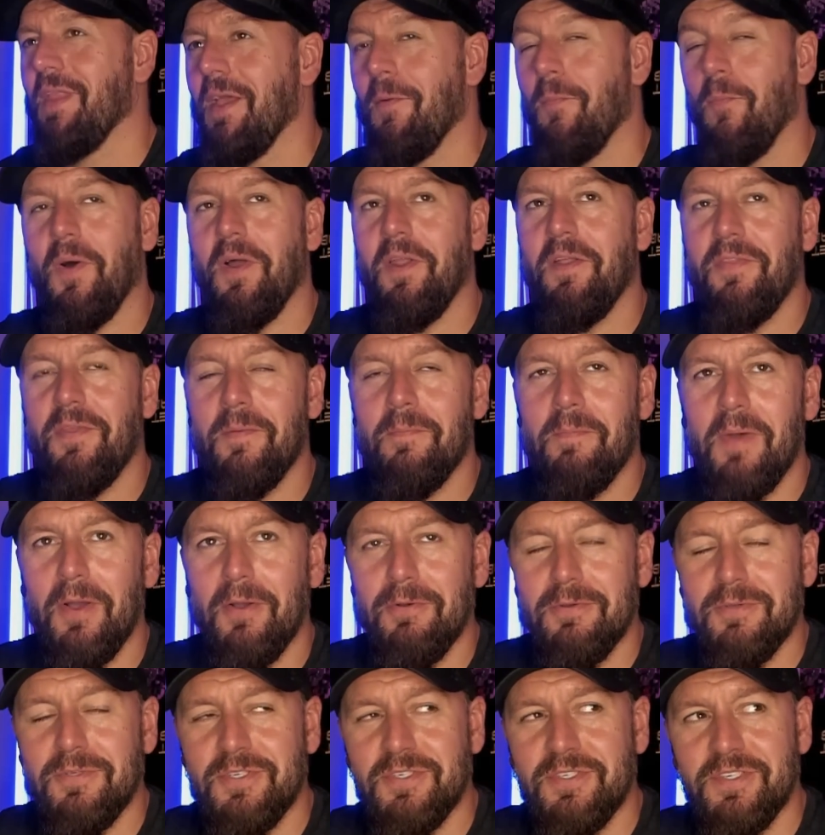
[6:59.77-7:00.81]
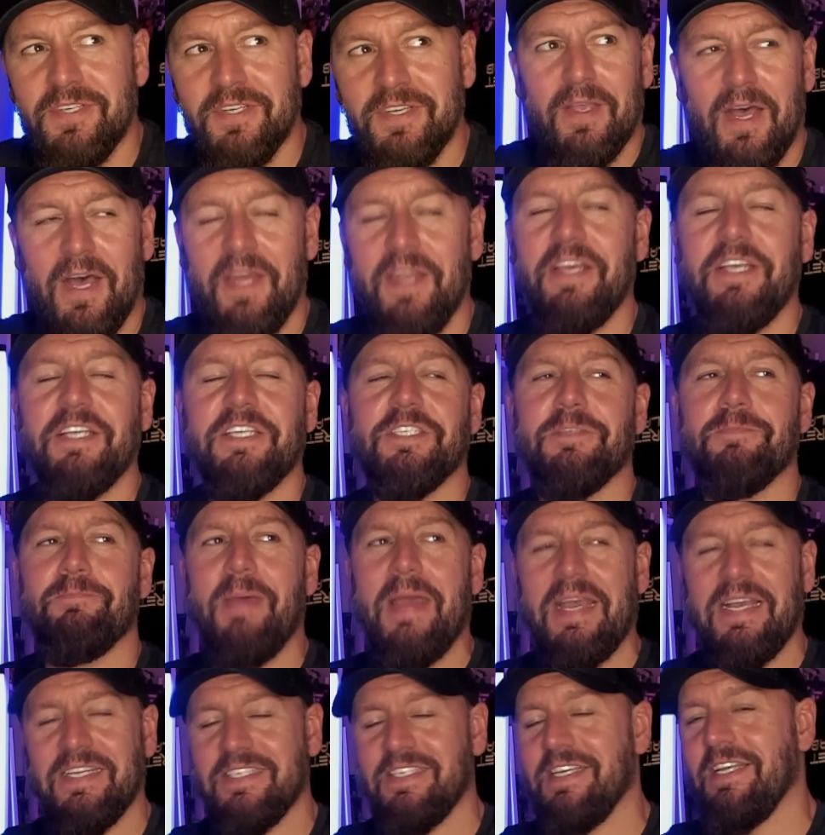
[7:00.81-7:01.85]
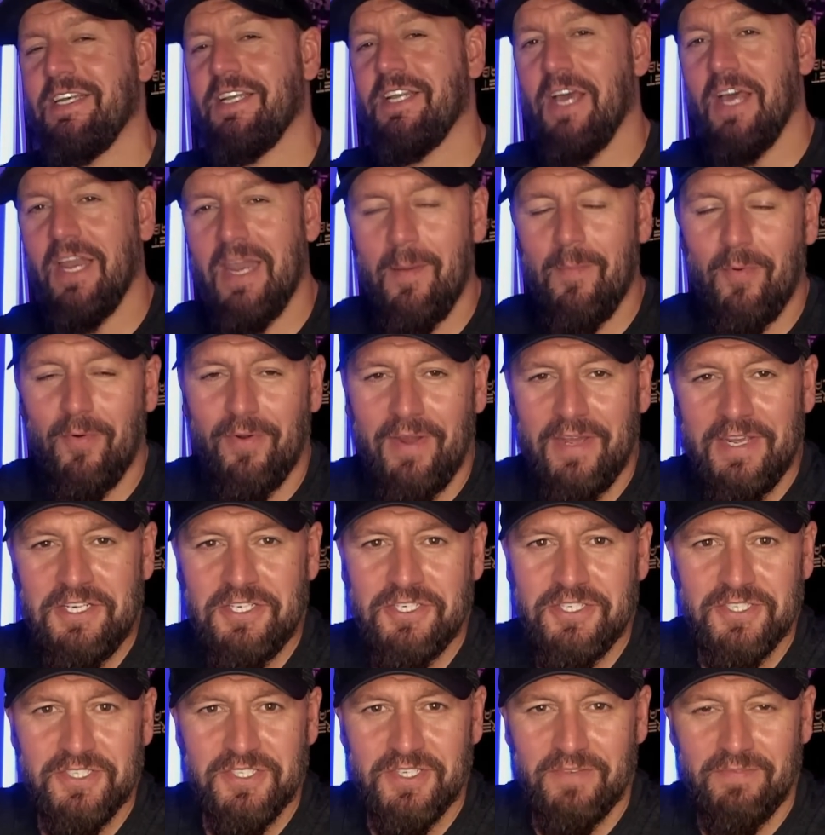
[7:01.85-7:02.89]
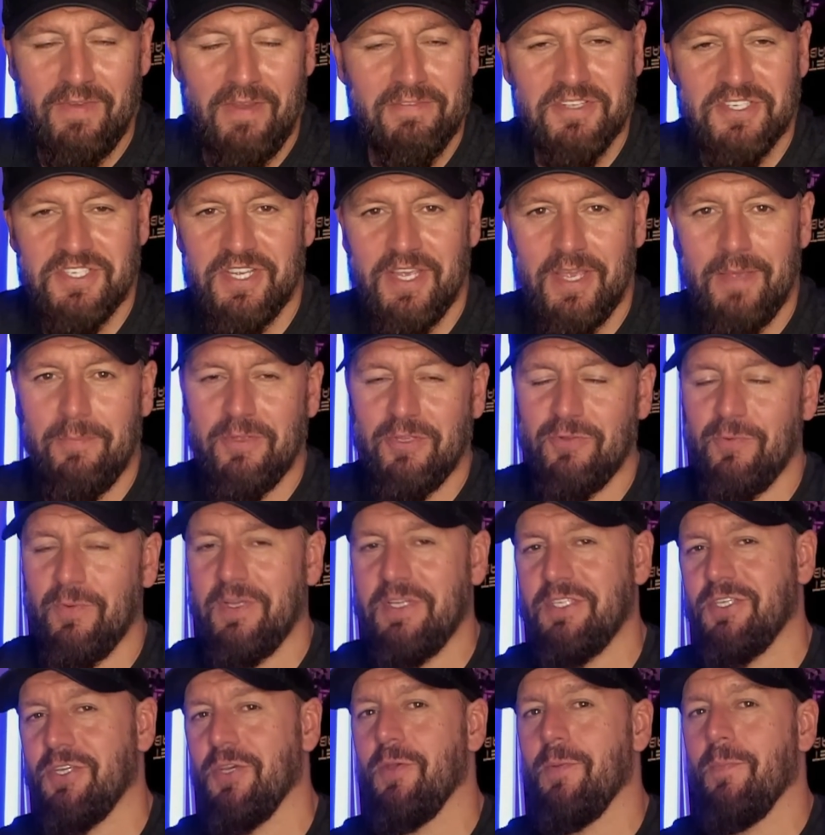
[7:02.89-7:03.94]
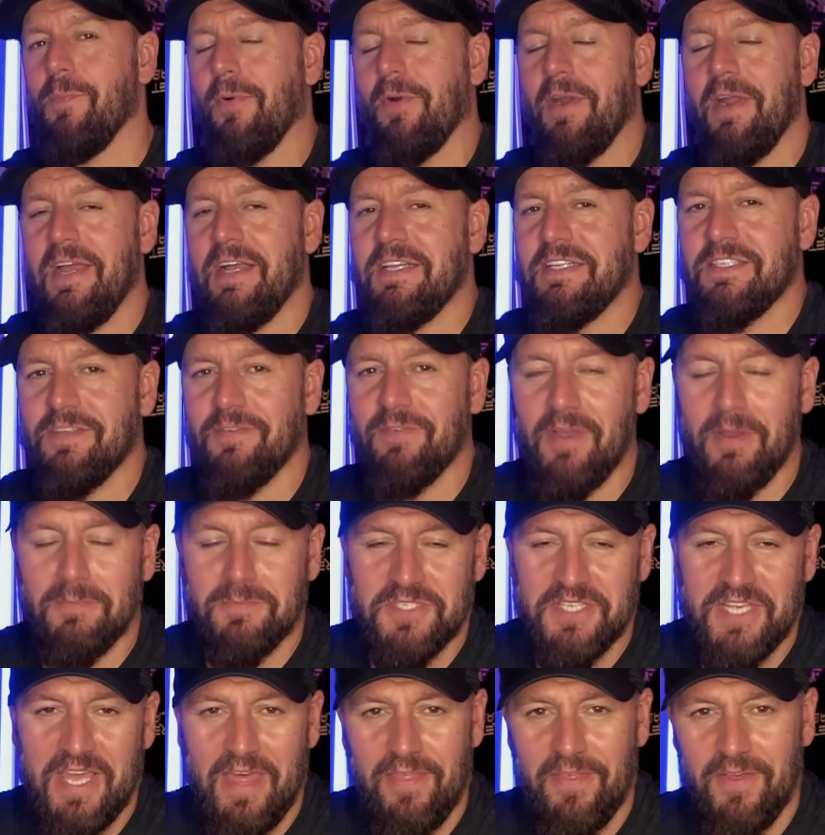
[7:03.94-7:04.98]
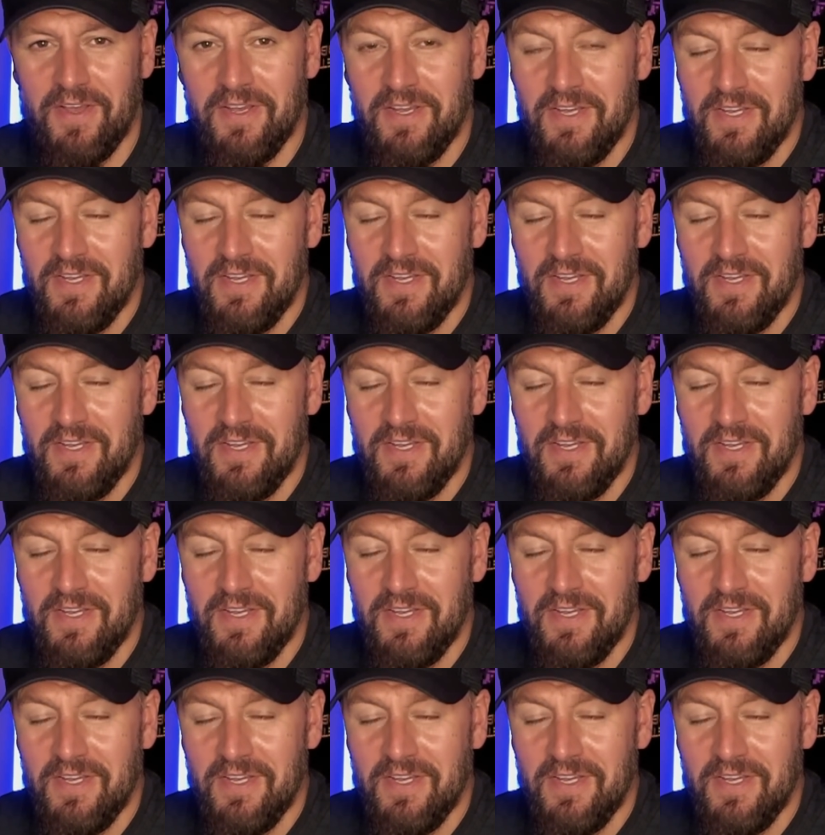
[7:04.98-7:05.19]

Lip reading: And one of the most unexpected collaborations I've ever seen between two brands have come together,